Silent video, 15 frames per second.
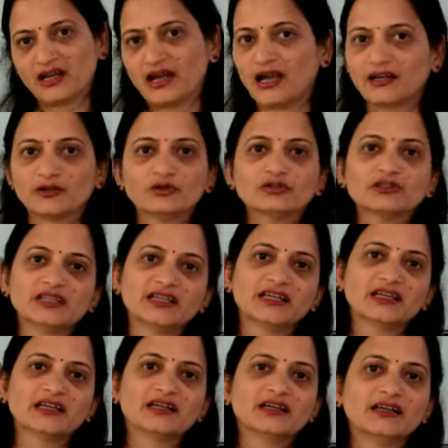I don't
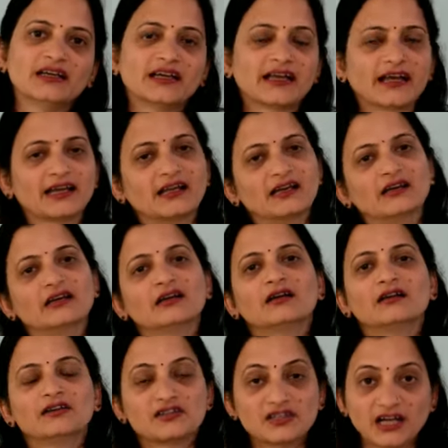think he can
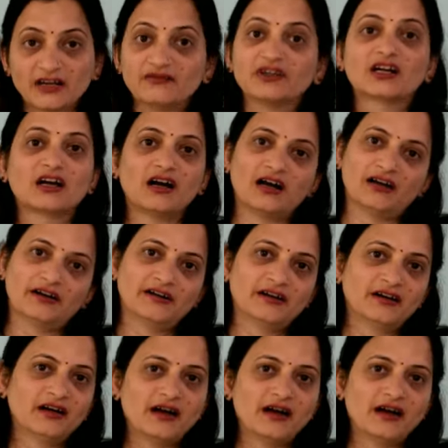drive a car.